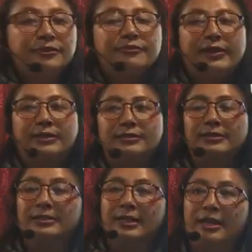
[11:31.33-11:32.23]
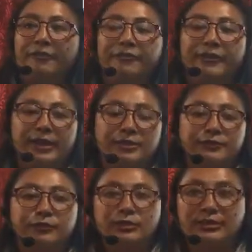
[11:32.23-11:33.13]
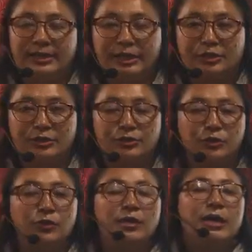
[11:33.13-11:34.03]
factors that affect the food selection. So